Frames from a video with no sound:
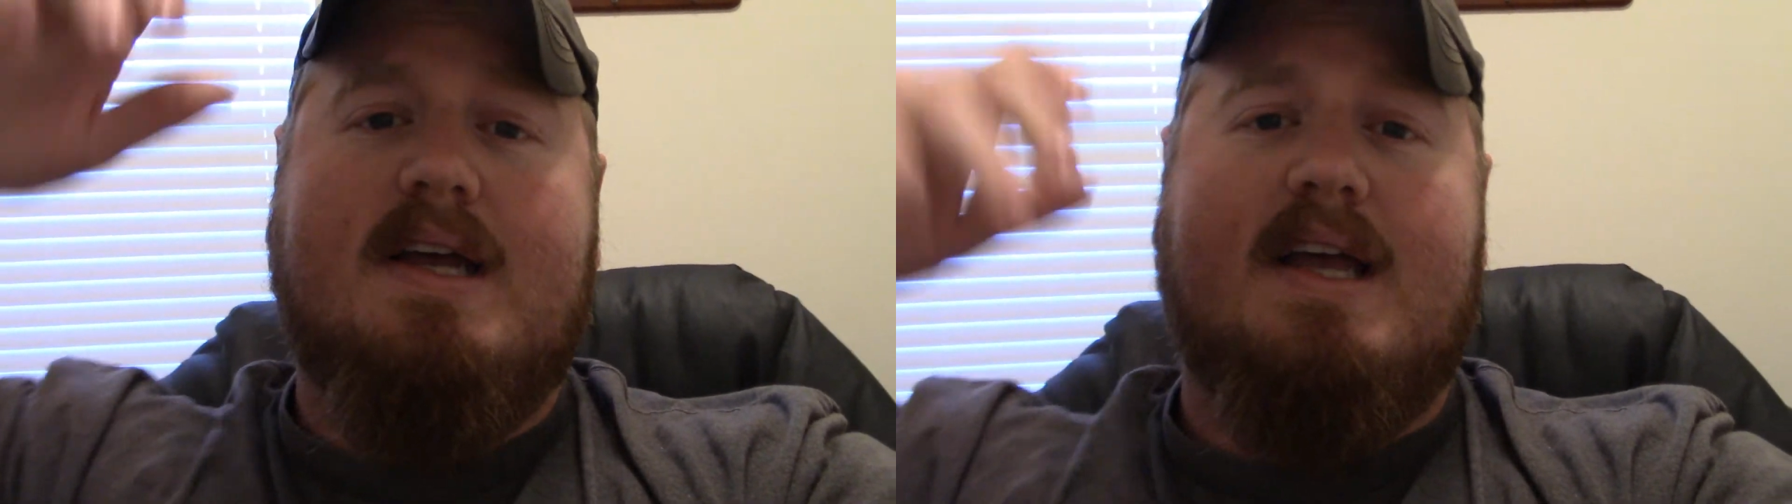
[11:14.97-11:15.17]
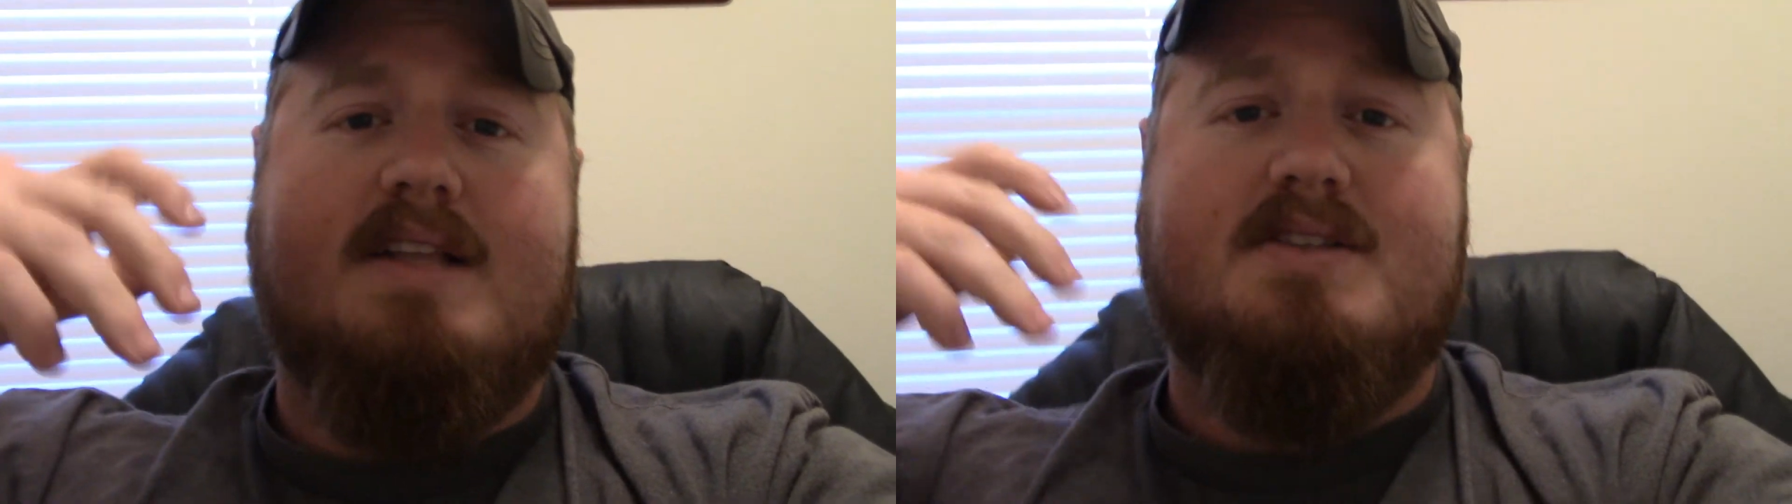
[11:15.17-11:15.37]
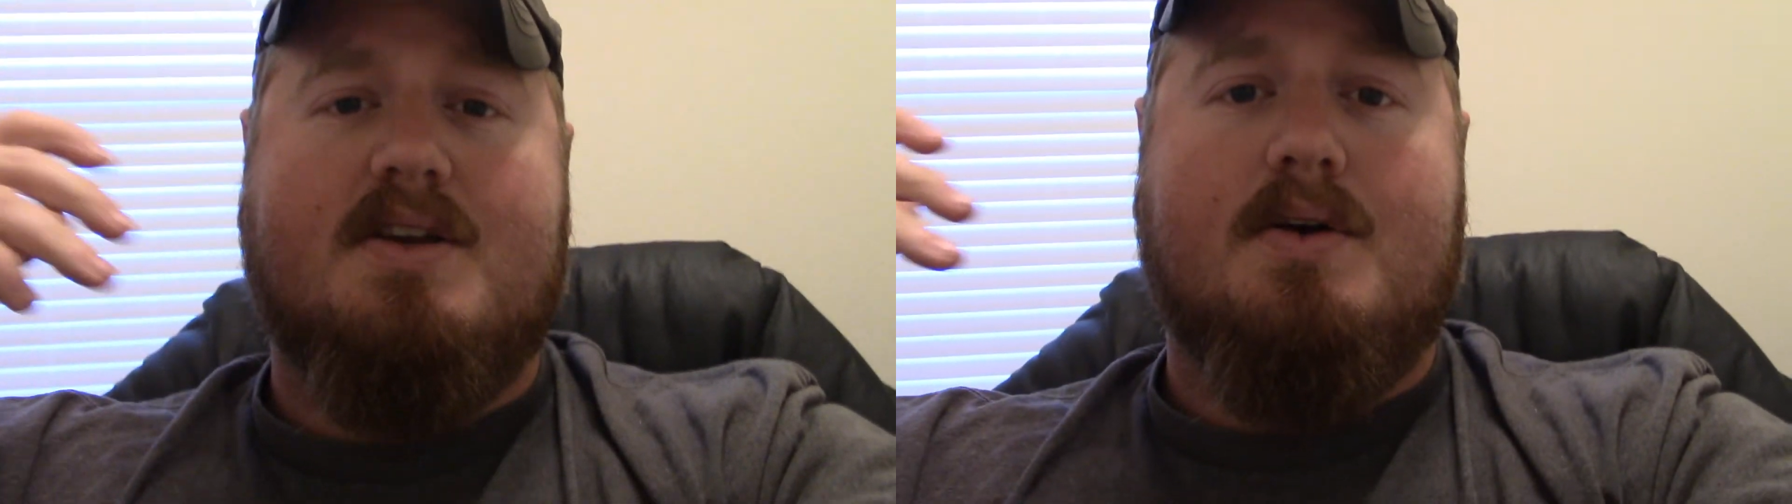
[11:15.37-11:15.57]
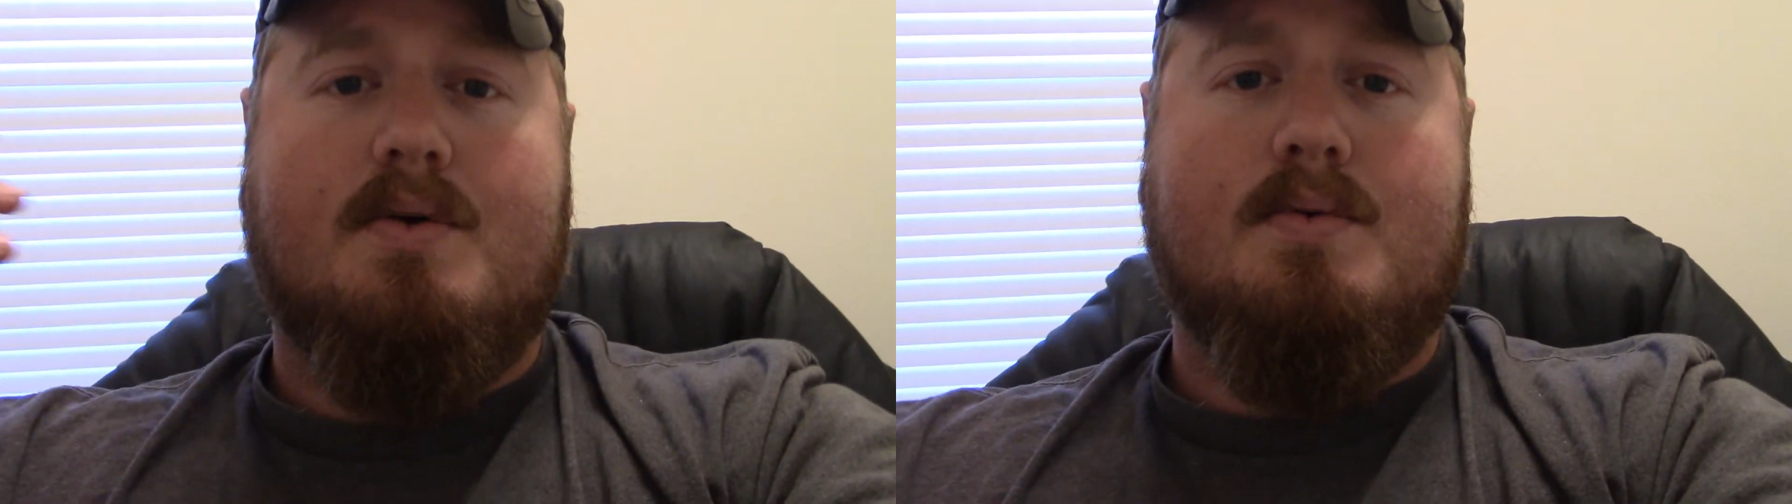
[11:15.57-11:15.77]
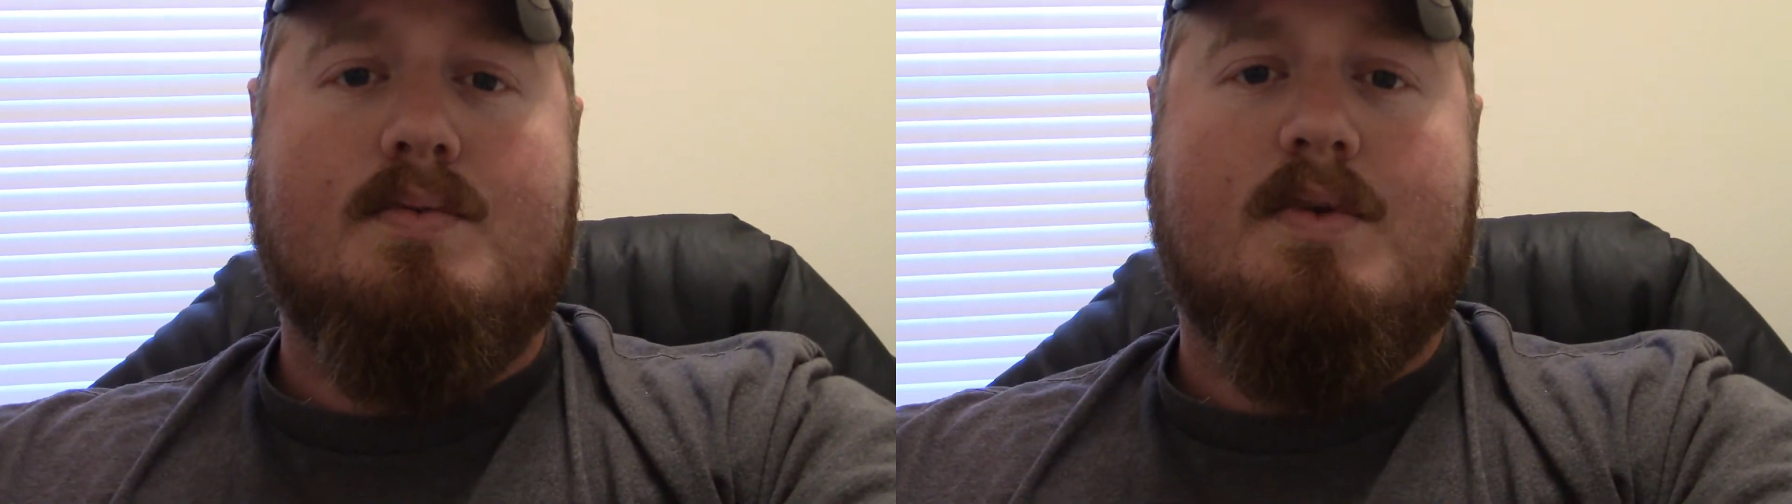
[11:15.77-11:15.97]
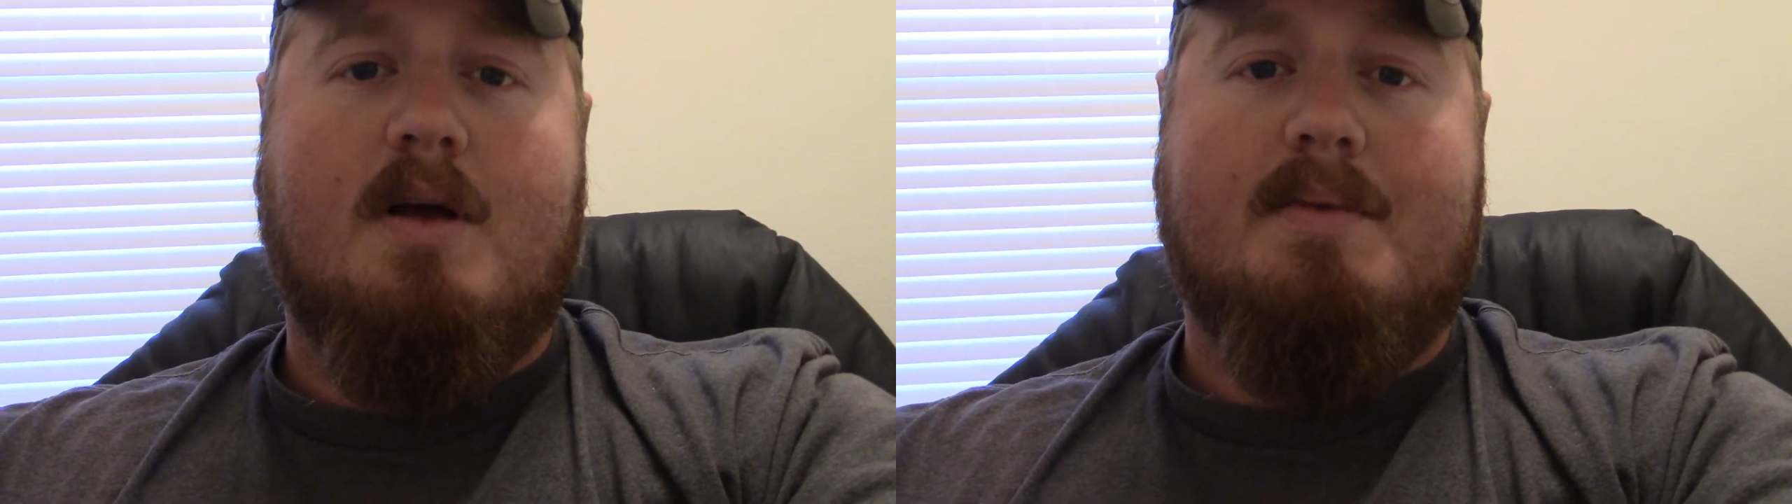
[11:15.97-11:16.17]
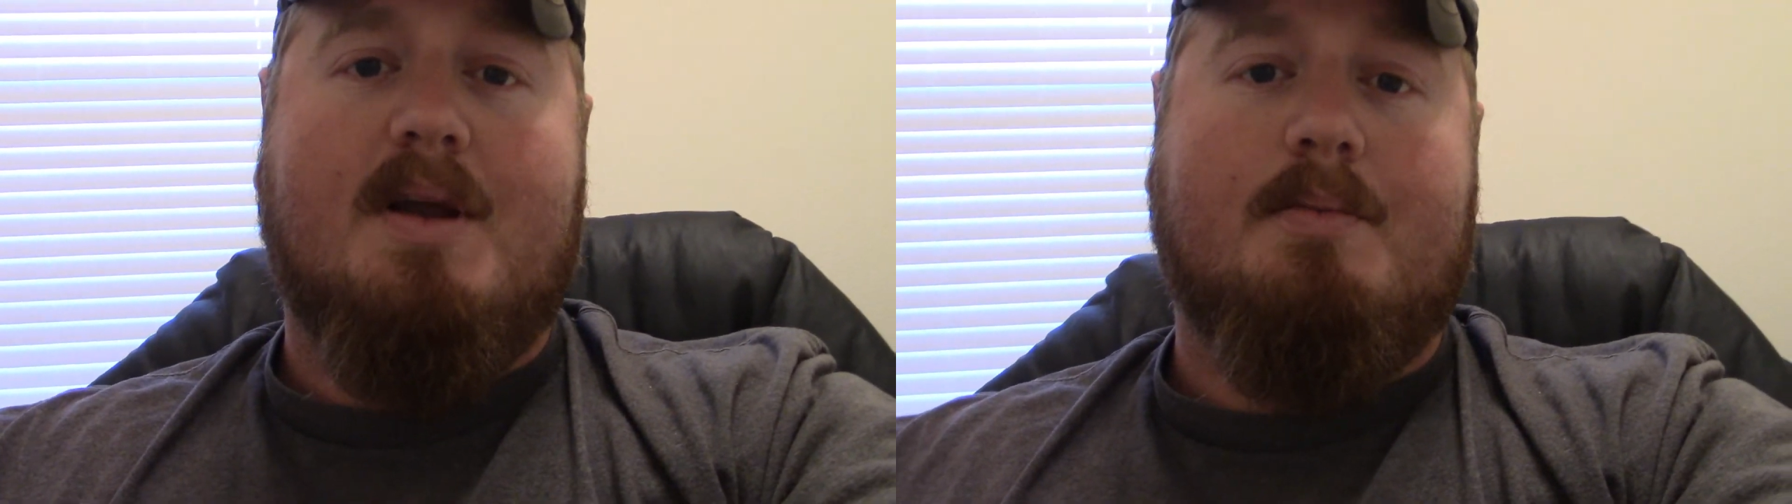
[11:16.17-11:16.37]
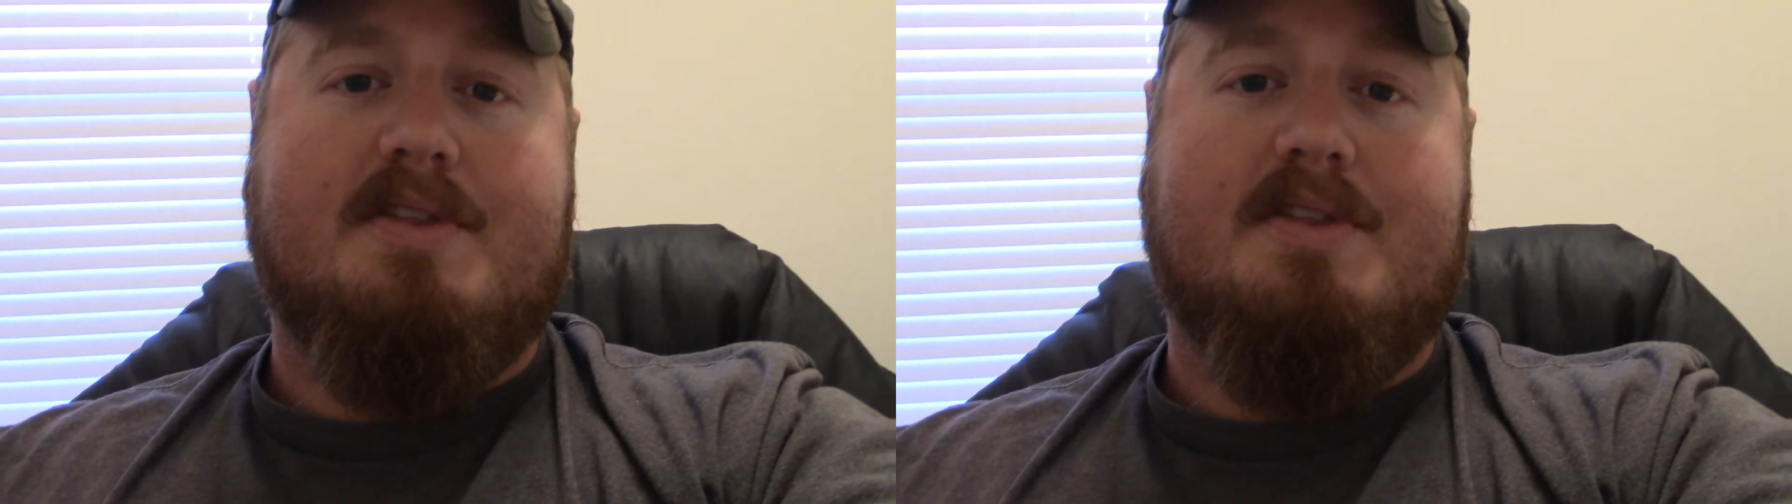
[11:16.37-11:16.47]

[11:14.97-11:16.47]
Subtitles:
And so coming up